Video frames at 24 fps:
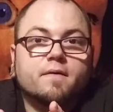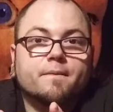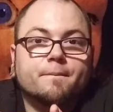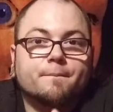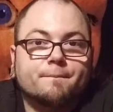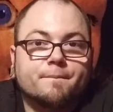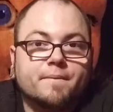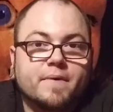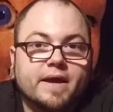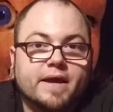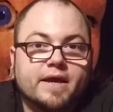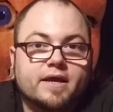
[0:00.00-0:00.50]

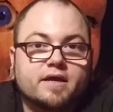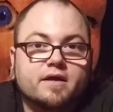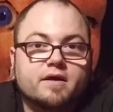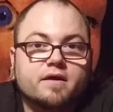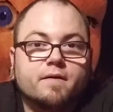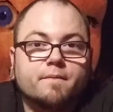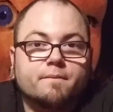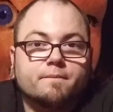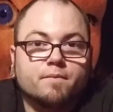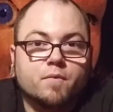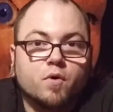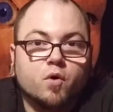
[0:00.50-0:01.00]
make
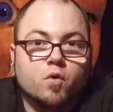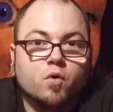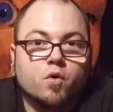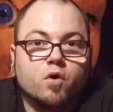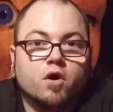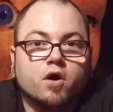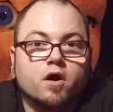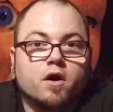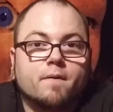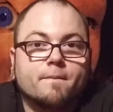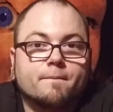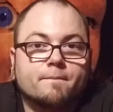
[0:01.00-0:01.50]

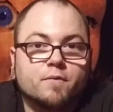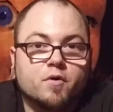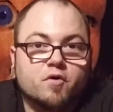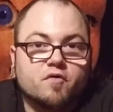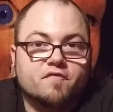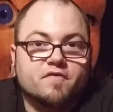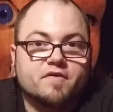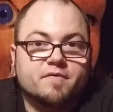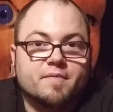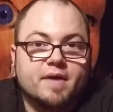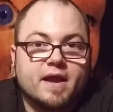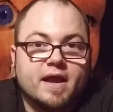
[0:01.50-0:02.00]
more
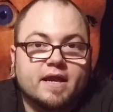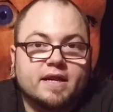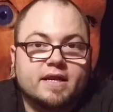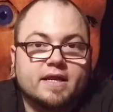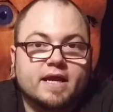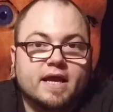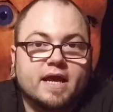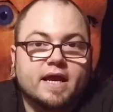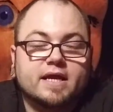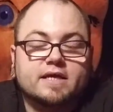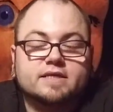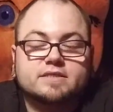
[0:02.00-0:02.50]
movie
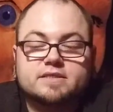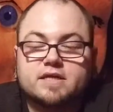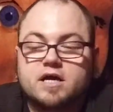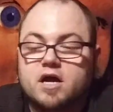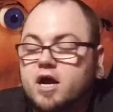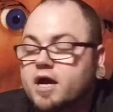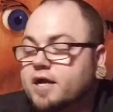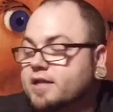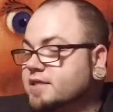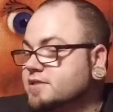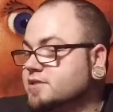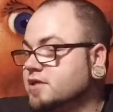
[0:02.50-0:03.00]
Maniacs.
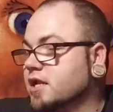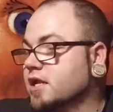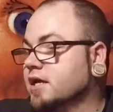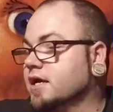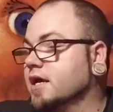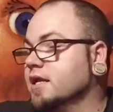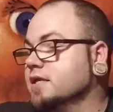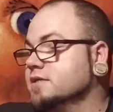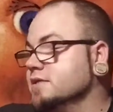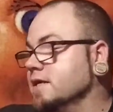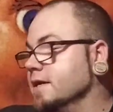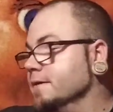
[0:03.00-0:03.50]
Alright, that's all I
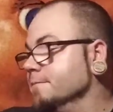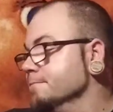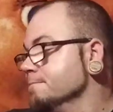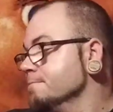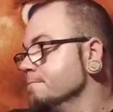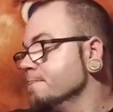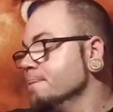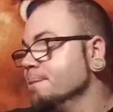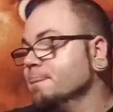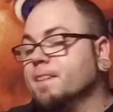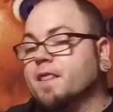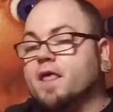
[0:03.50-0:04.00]
got to say.
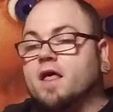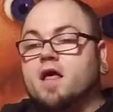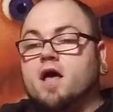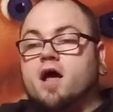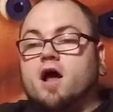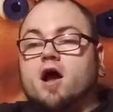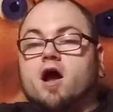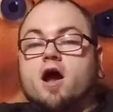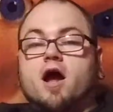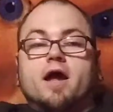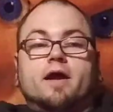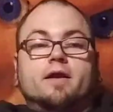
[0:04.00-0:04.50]

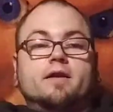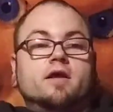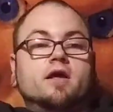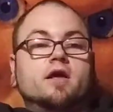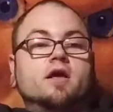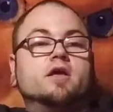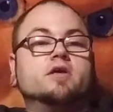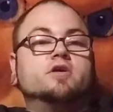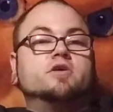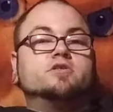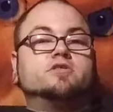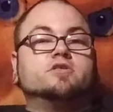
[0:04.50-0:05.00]
Alright,
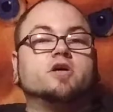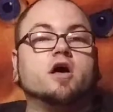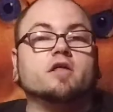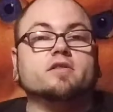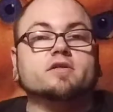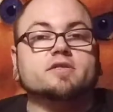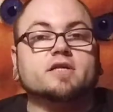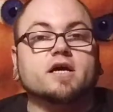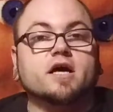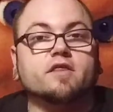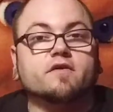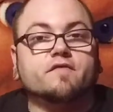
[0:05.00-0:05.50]
you saw the
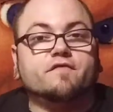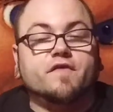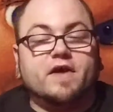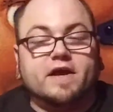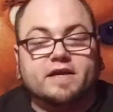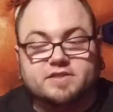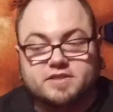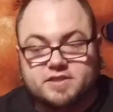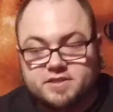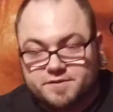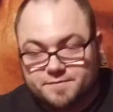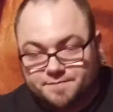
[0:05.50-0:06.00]

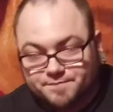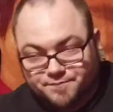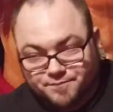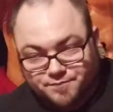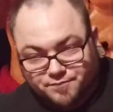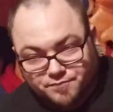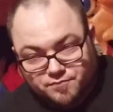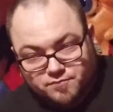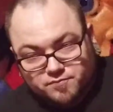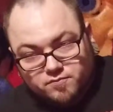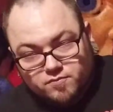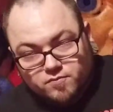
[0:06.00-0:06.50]
Leatherfaces.
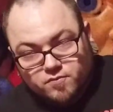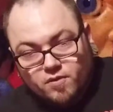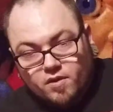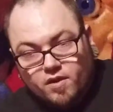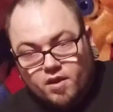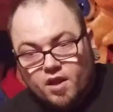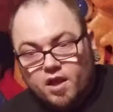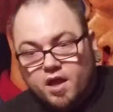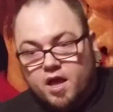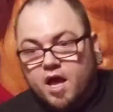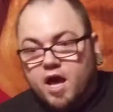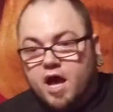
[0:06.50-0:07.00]

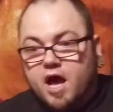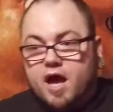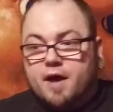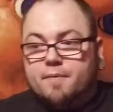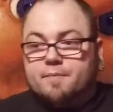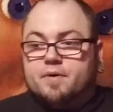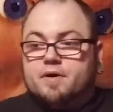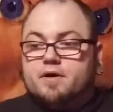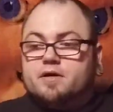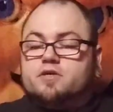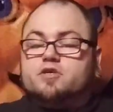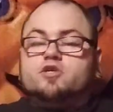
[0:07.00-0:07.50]

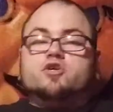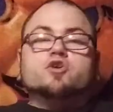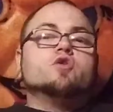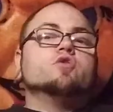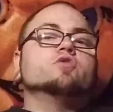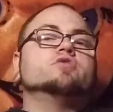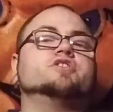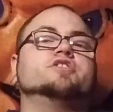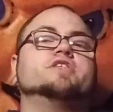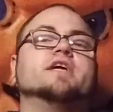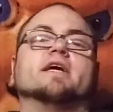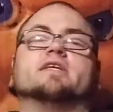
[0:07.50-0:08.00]
I'm a
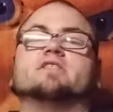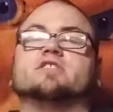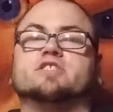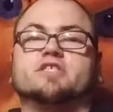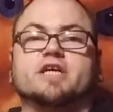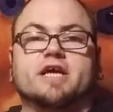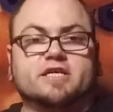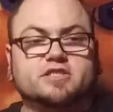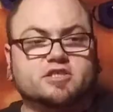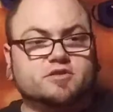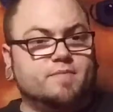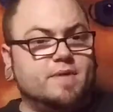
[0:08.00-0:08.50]
huge Texas
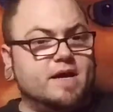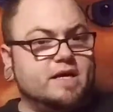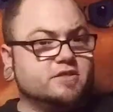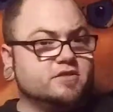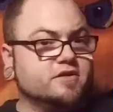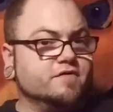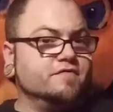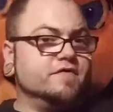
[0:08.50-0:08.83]
Chainsaw Massacre